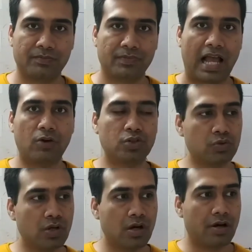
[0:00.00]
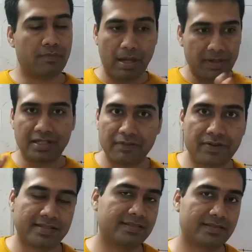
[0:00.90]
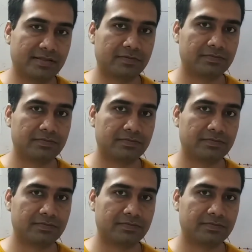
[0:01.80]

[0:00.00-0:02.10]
How to remember the difference.